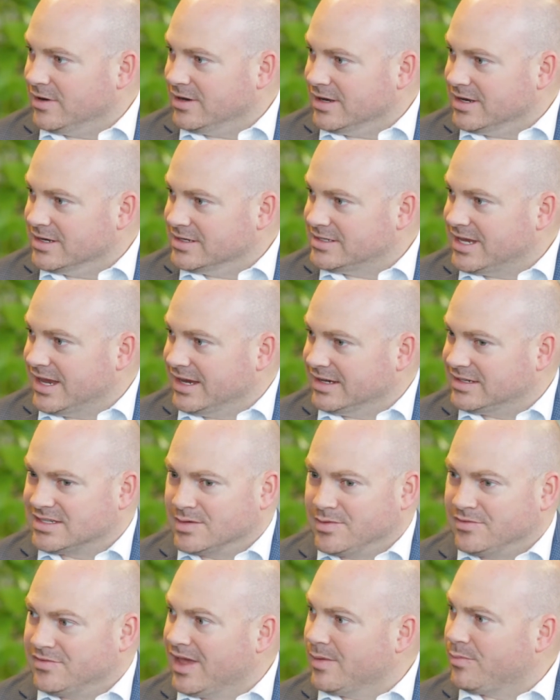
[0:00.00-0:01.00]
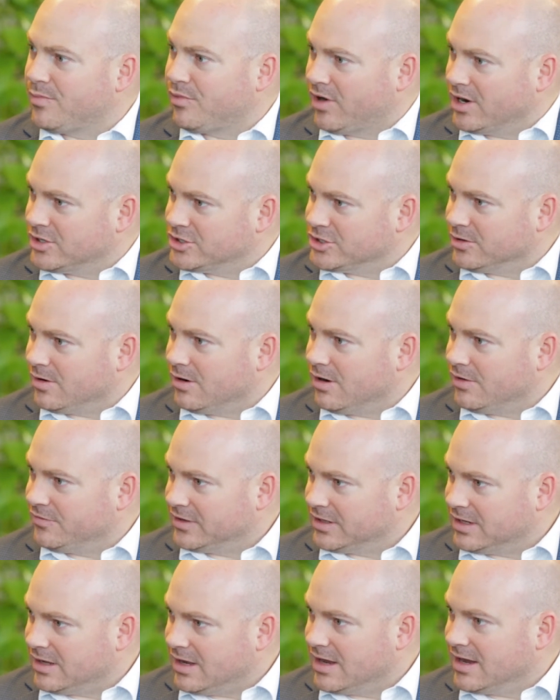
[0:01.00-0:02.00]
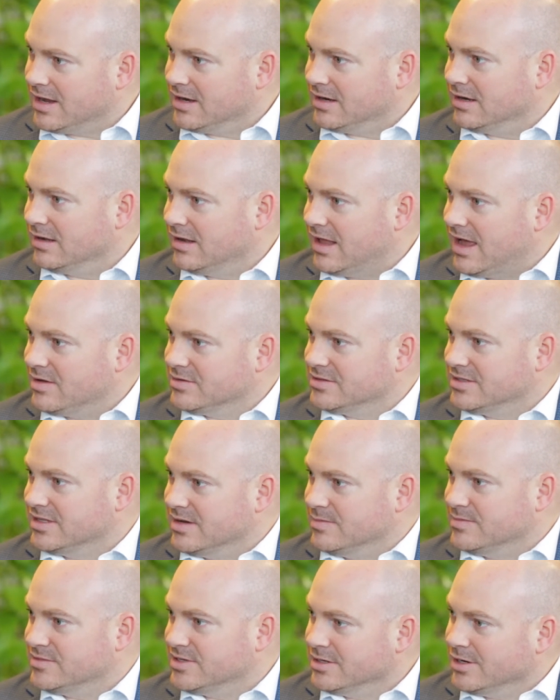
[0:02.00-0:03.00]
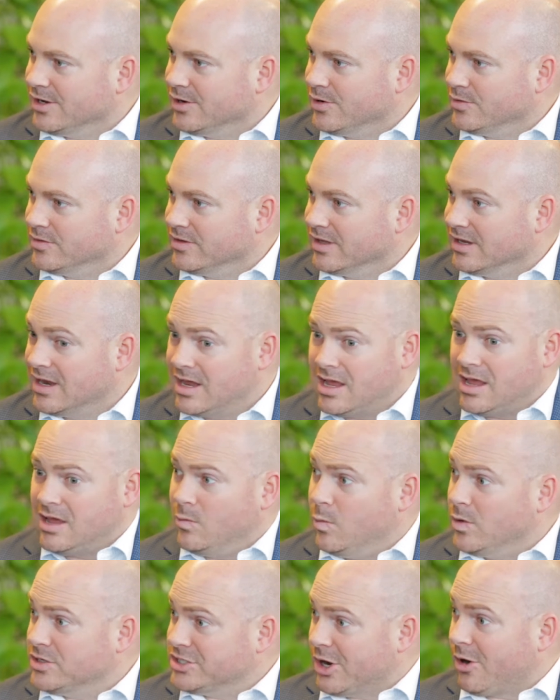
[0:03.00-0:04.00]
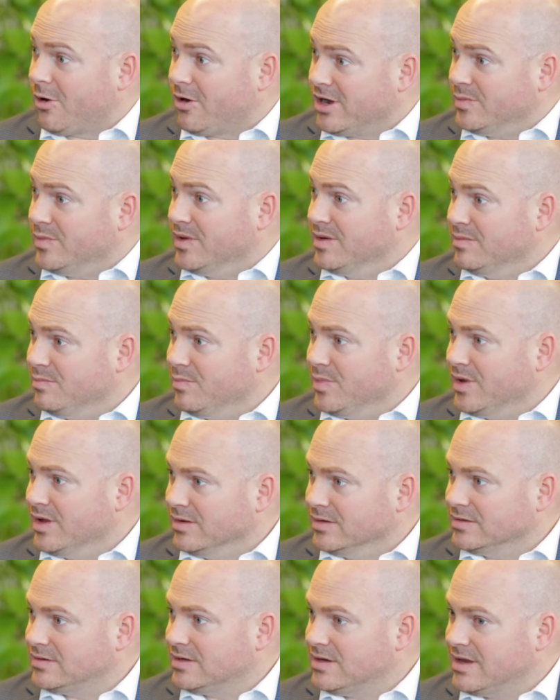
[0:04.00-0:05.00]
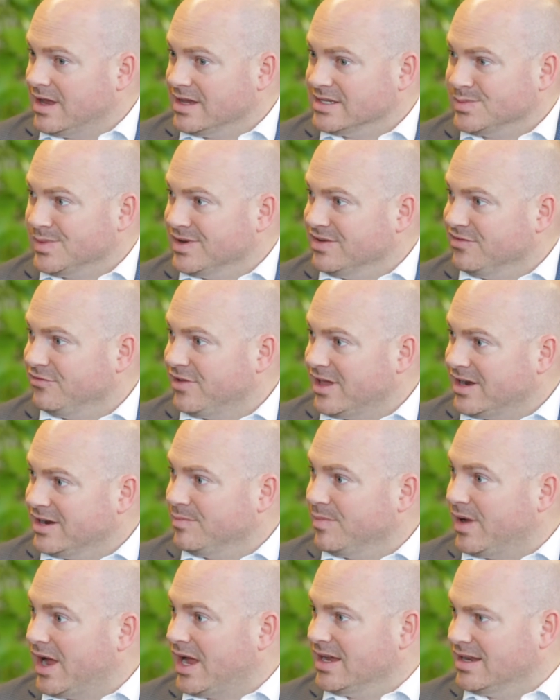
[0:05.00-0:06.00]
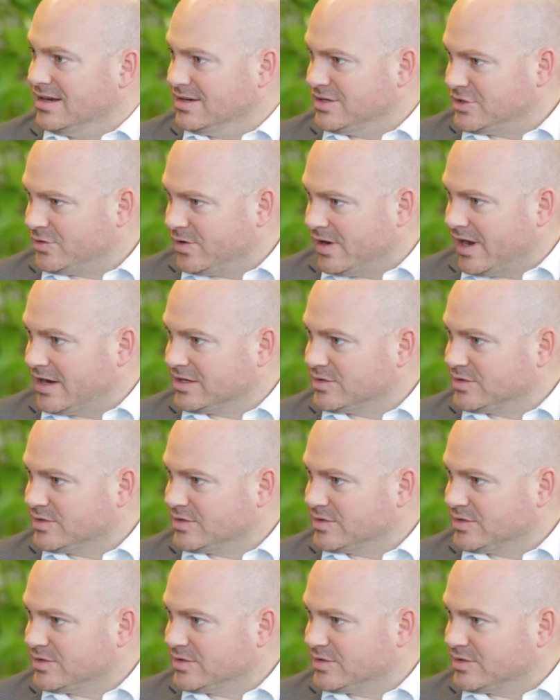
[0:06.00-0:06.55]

It takes some of that pressure off the client. It allows them to know that what's already been built has been vetted by industry